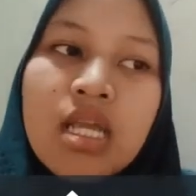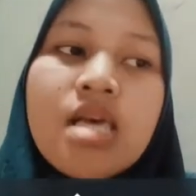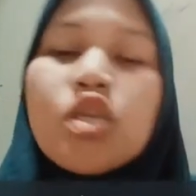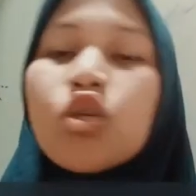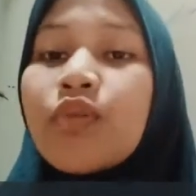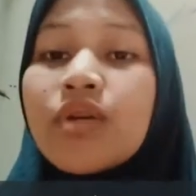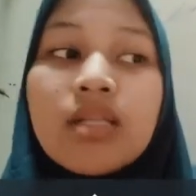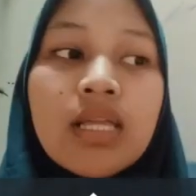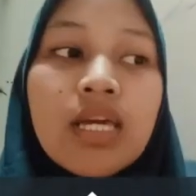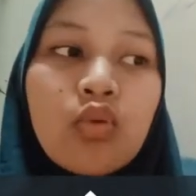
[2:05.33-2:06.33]
supports
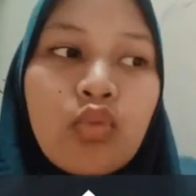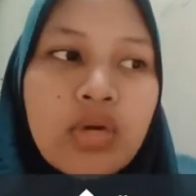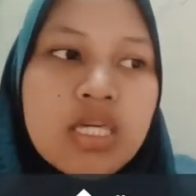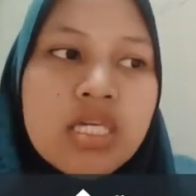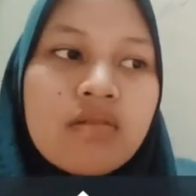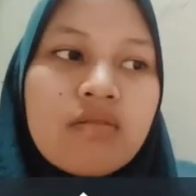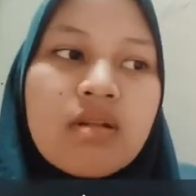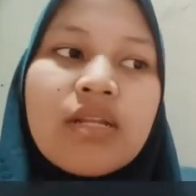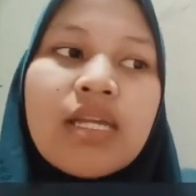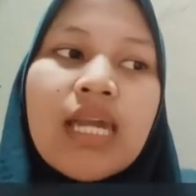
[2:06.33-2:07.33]
language
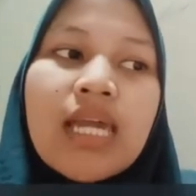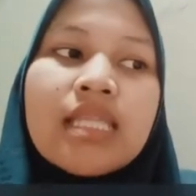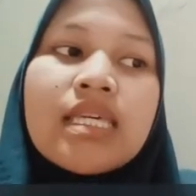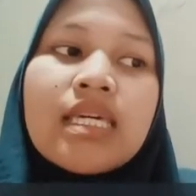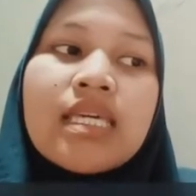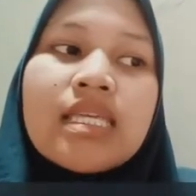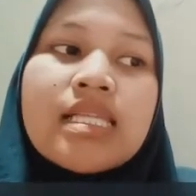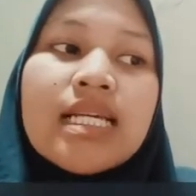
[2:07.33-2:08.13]
learning and that